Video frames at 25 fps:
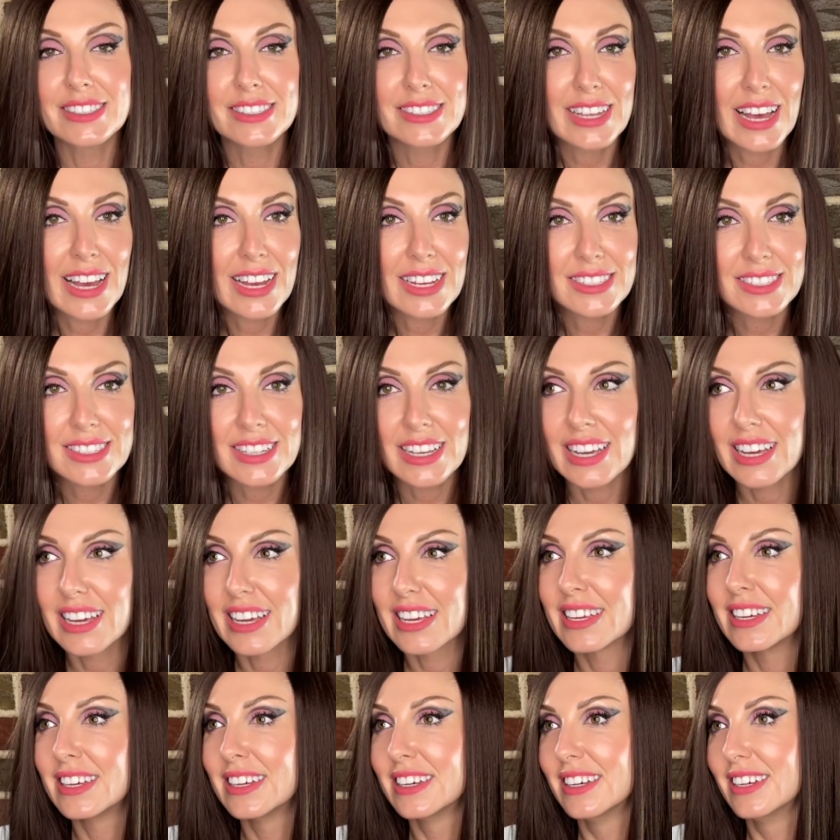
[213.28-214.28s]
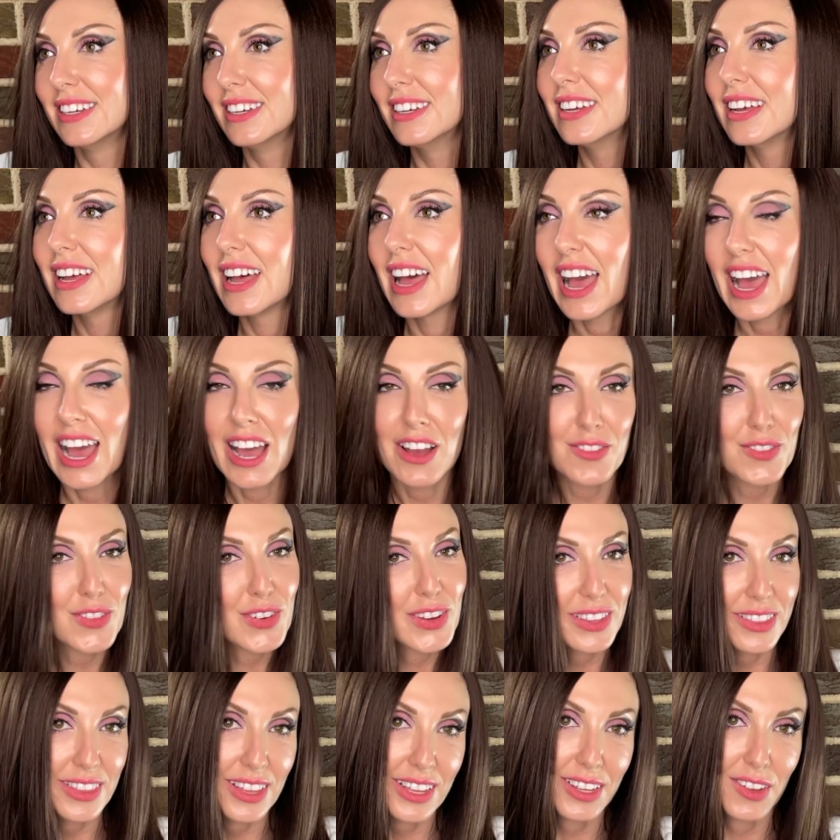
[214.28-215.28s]
sexy,
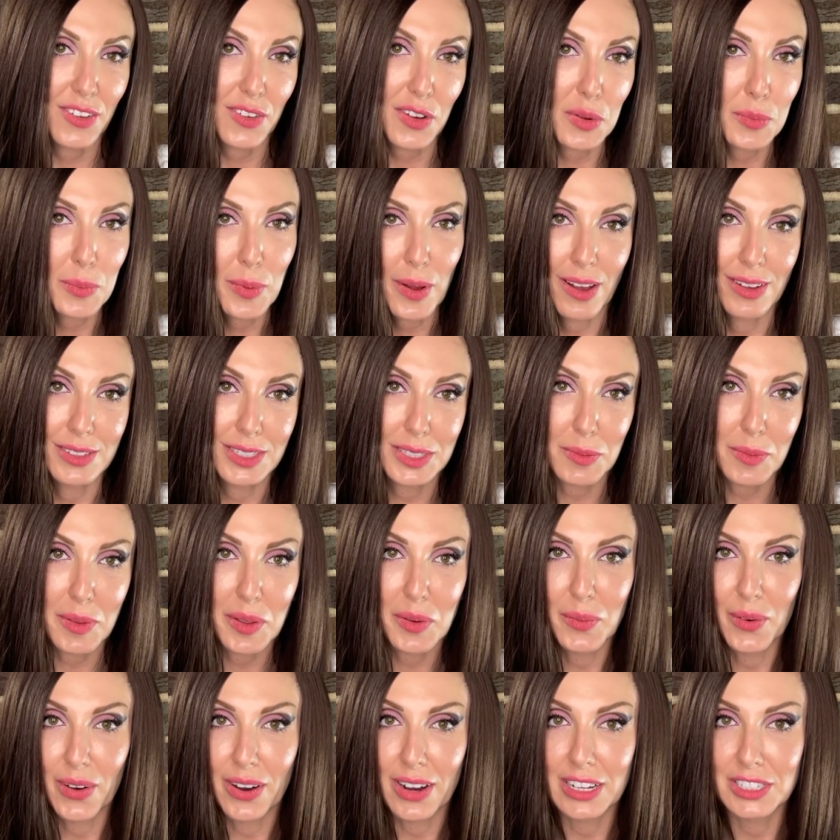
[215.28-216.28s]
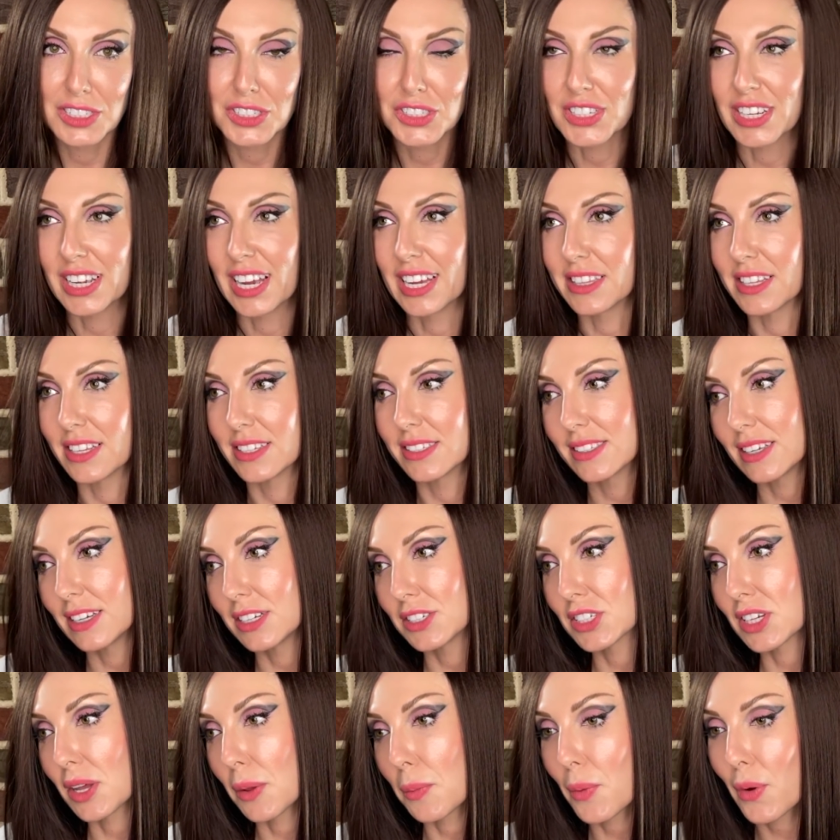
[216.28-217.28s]
everything you could possibly want. She had the
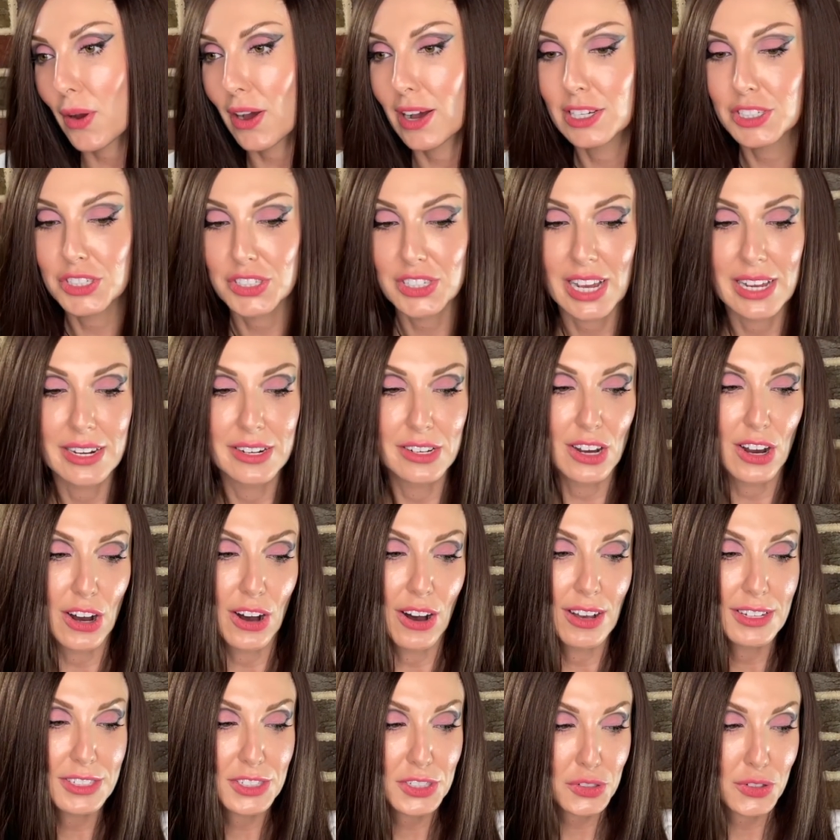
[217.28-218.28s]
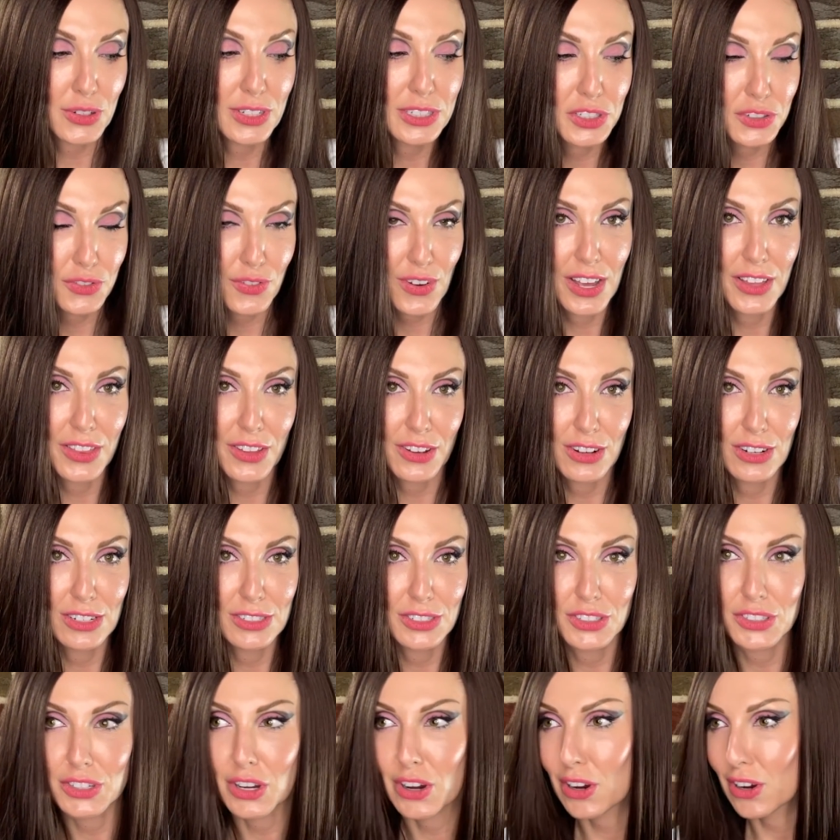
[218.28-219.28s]
seashell bra, she had an ostrich feather
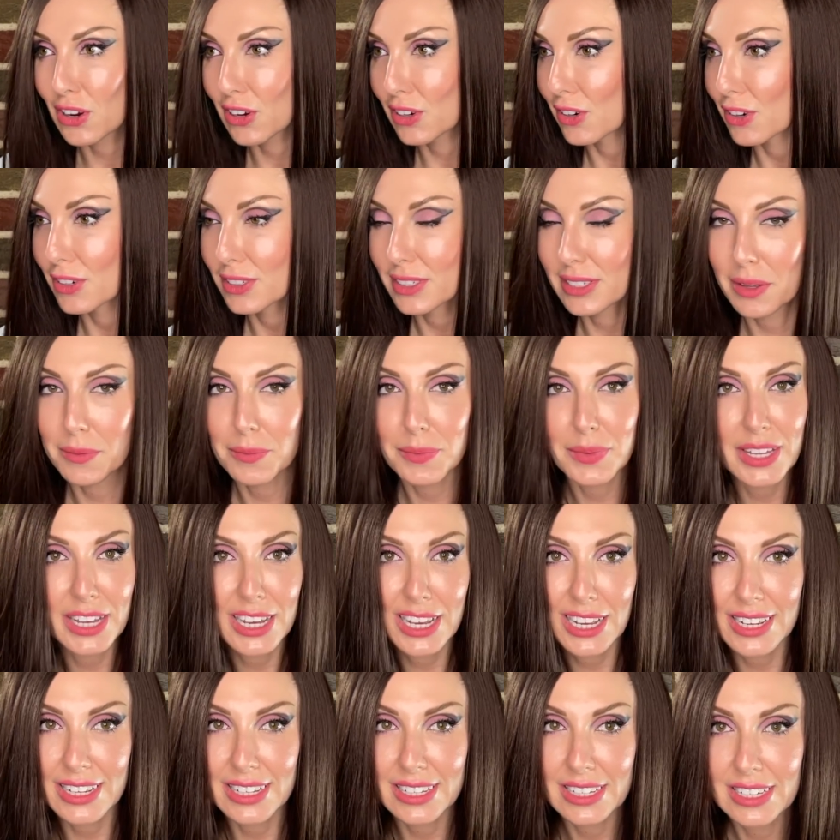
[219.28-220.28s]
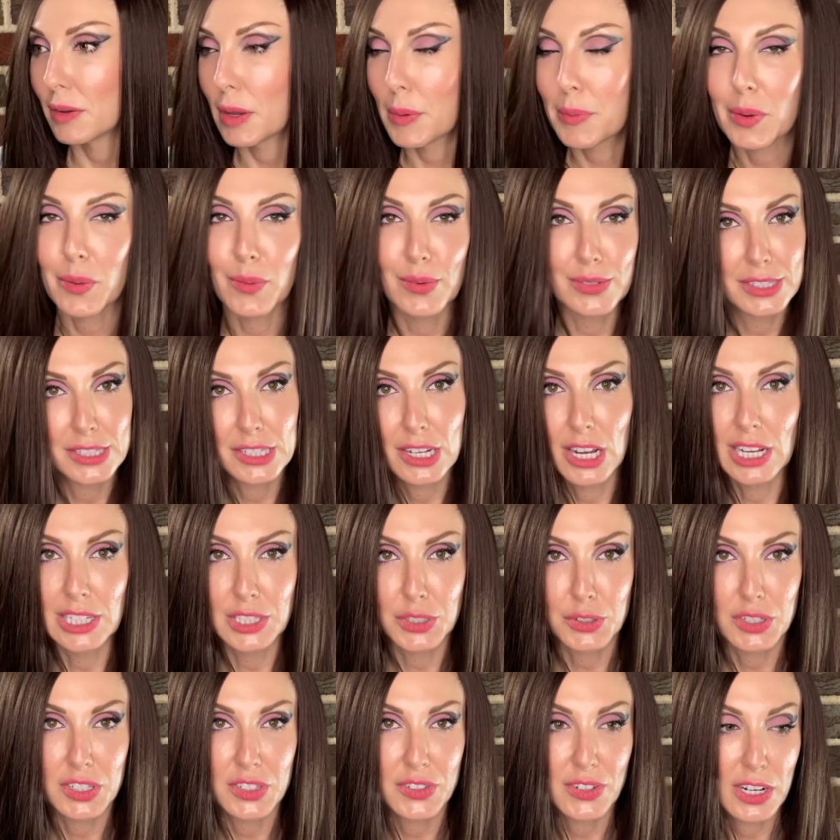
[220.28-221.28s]
skirt or something. Maybe it wasn't
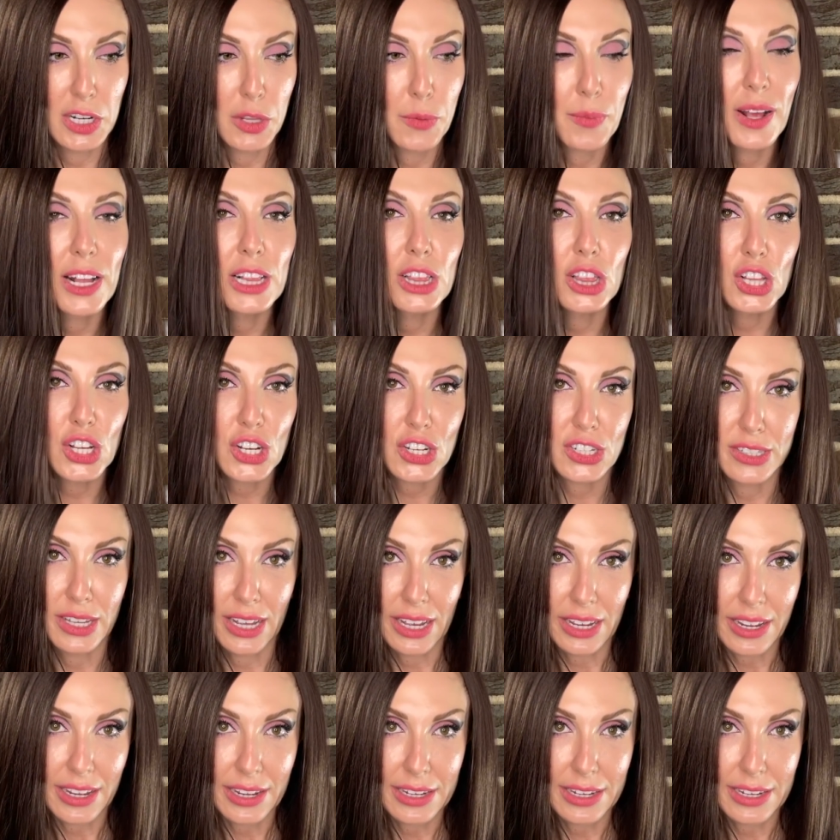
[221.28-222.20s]
ostrich feather, but it looked like